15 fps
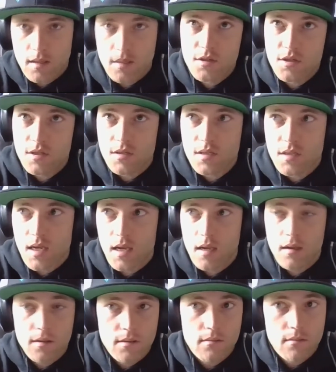let's just
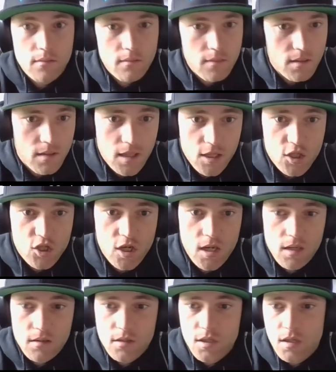say, an
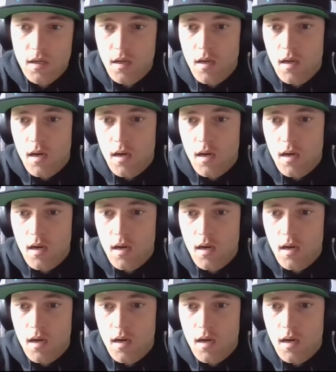exchange.